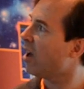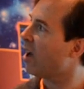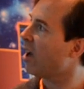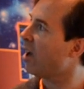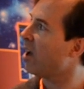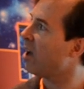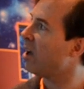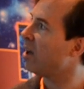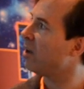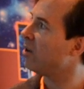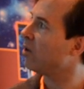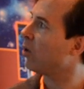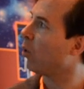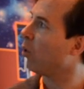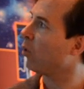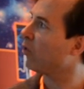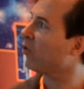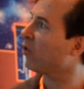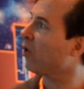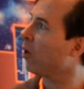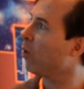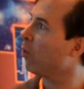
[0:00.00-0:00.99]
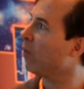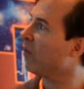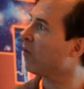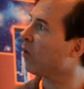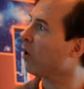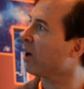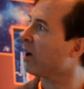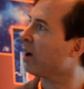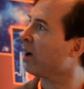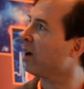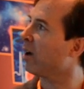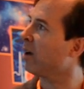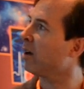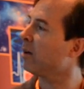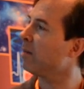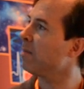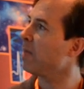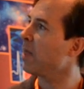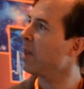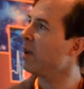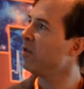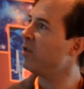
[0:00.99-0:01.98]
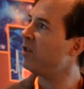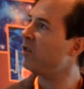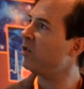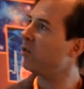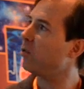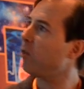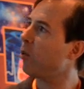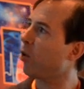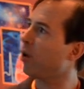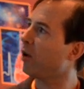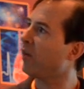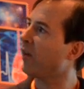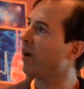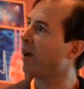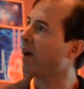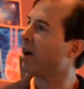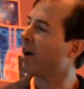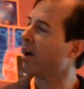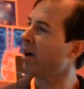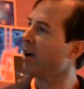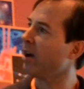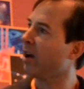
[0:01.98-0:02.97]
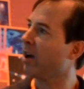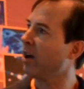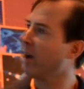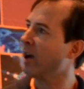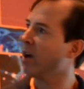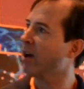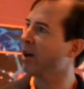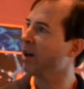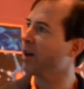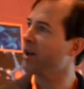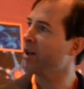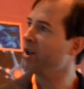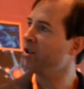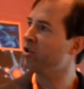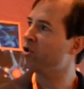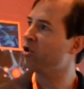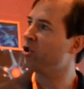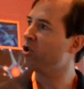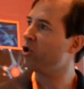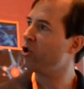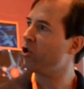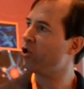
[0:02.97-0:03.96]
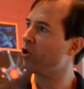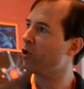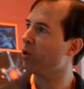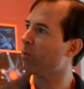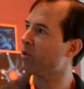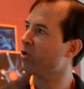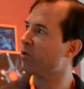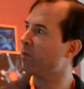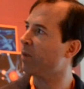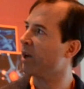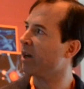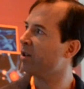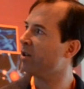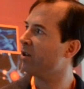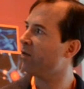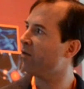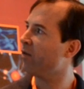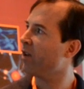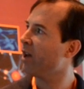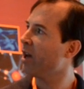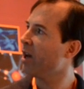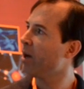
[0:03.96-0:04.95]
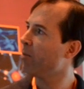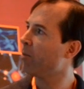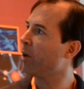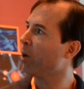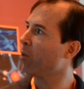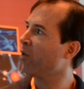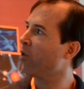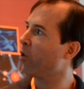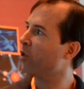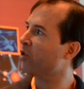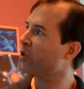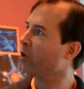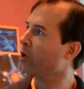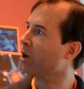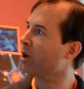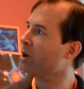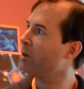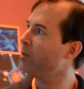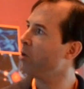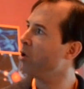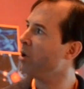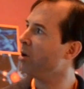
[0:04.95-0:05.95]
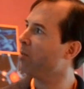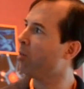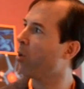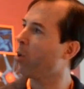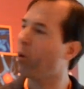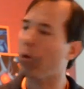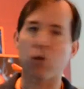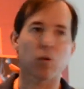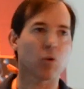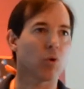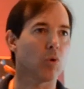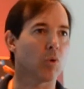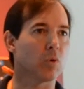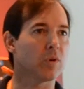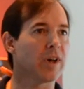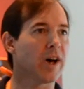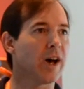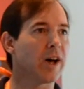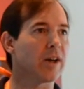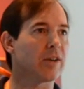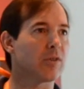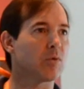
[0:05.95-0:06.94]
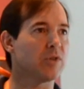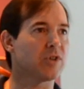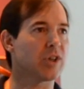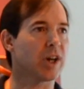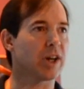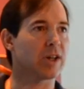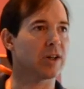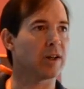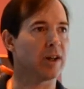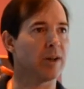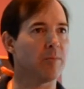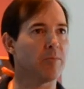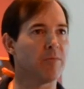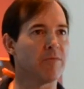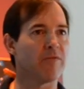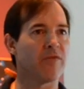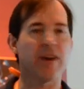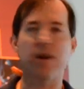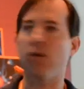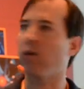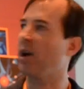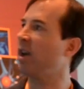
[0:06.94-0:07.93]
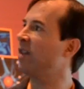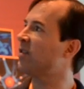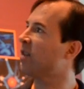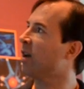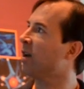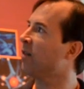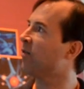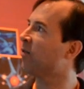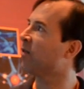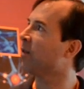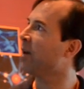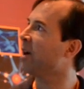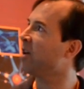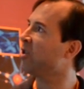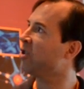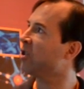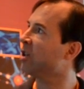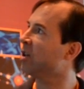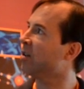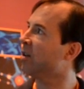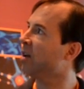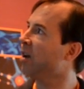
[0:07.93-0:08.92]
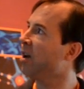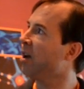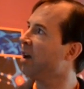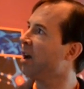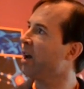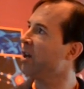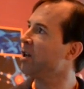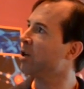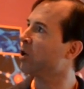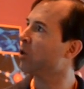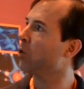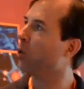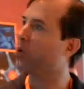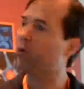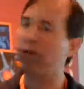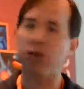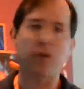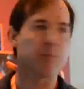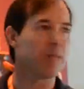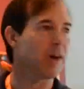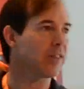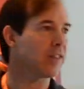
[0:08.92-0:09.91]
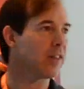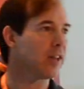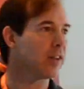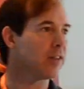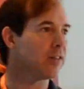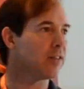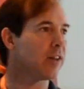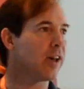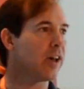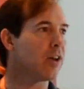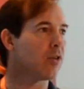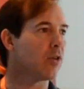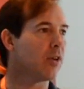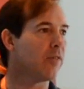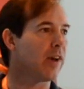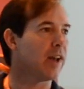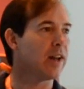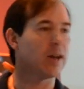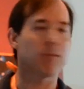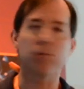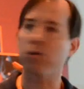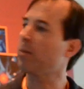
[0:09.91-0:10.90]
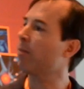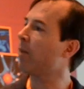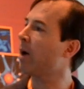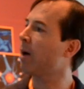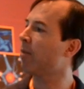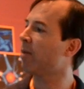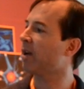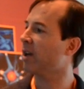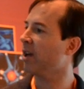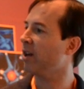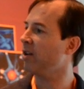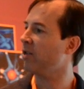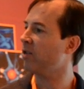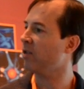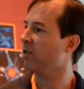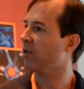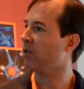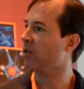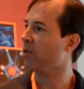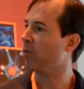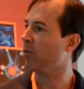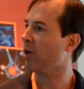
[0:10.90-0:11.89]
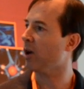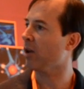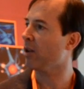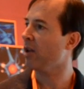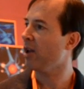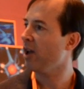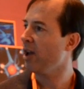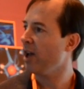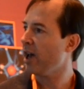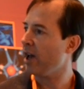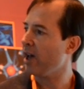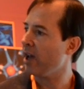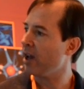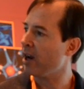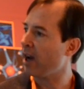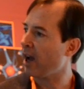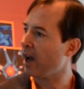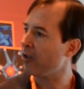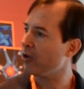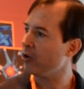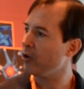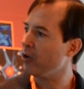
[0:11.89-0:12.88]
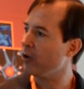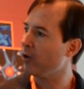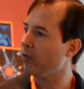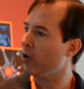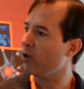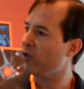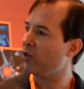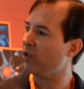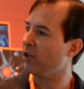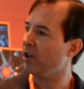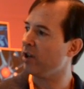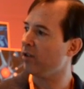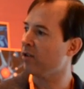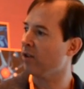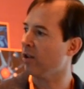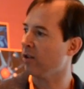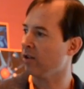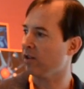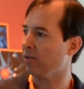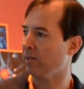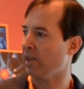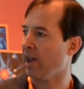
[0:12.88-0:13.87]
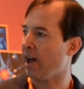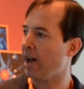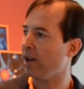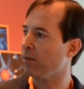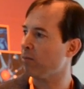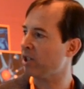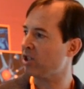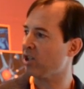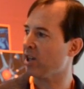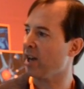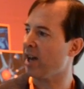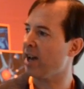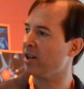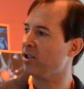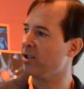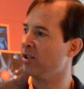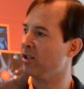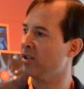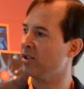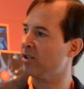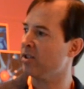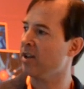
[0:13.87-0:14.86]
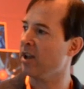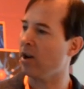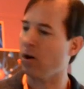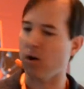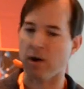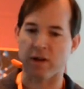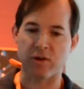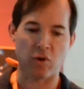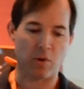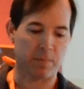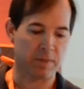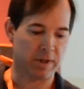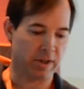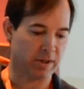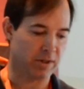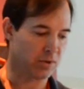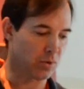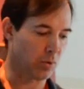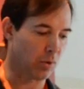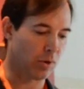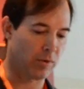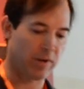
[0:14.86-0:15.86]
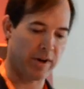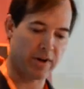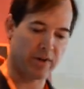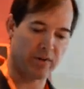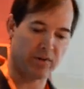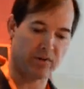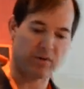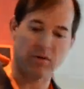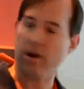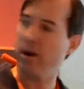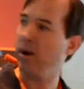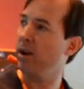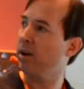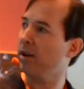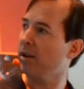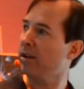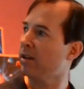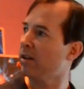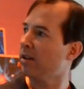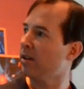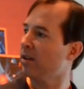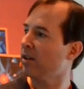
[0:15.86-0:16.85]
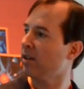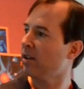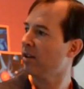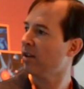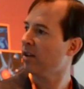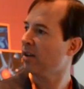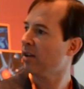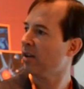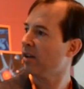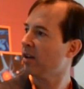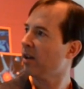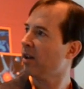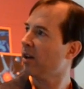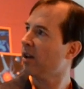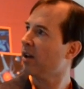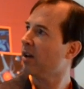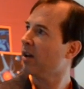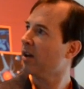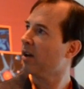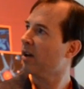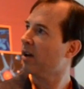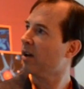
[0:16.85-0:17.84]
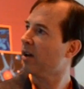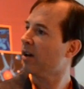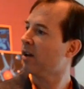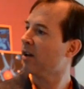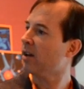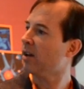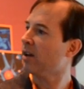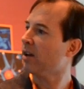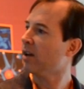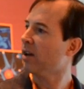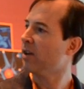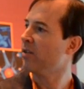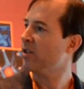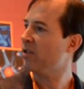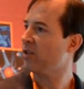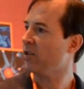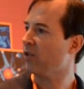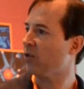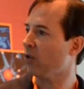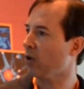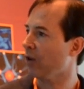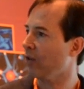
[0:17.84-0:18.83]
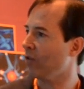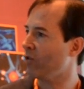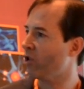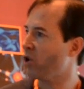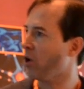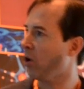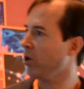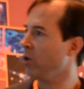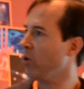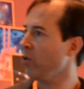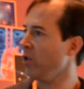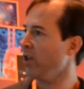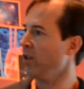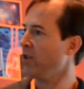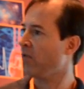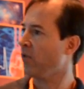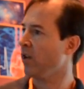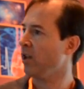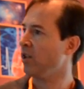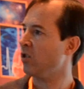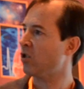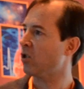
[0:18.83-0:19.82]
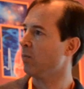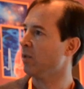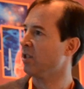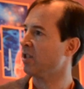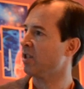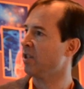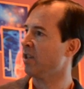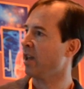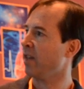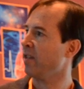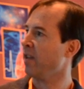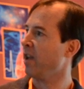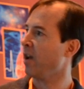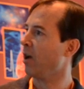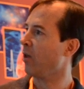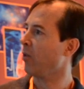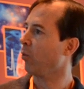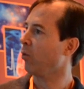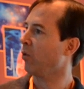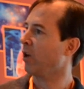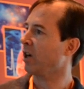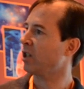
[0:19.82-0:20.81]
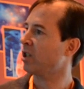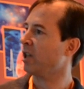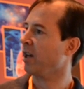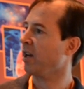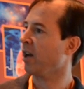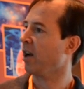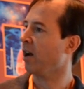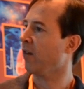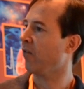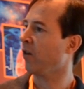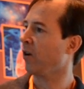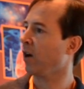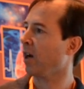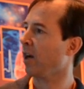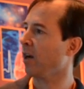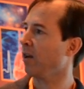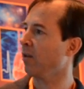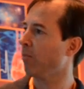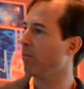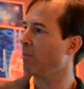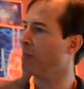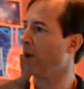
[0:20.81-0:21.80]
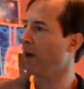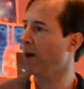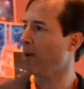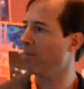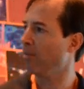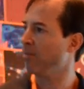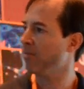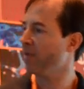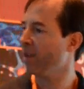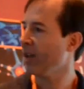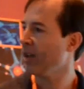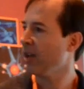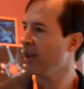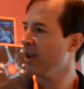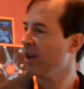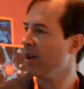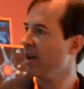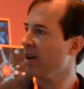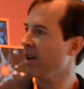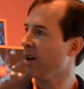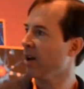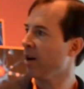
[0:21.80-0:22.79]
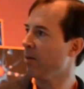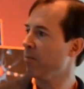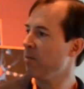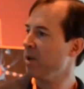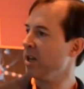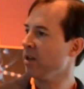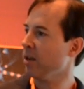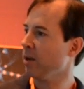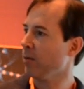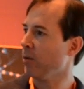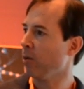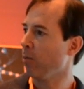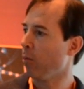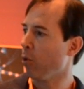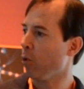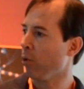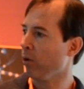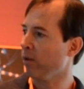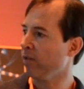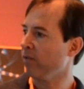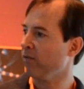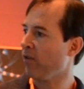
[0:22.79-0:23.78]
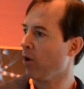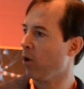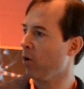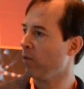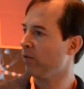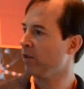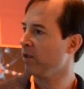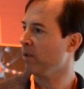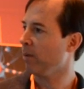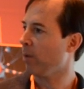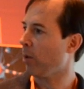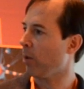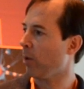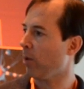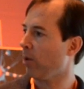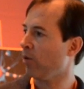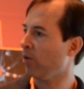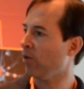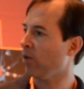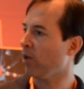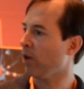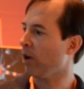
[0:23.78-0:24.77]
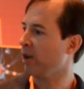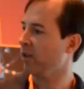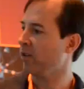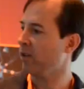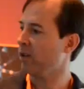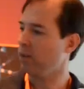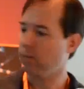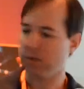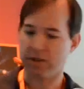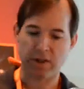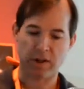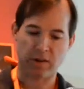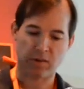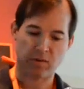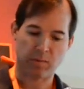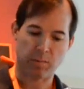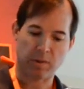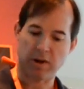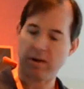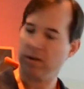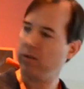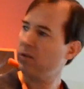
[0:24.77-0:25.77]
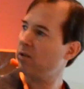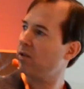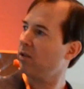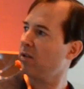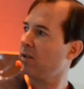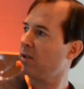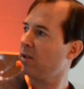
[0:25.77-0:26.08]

And also we've got this is more of an institutional perspective, but we've also got a community portal called TARDIS, which actually federates that information. And you can also make that data available in publications as well. And other universities, and it's much larger than this now, adopting this all around Australia. And this is sort of showing you the different instruments in that now that we're actually covering. Many of them are more involved in the bioscience, the imaging space.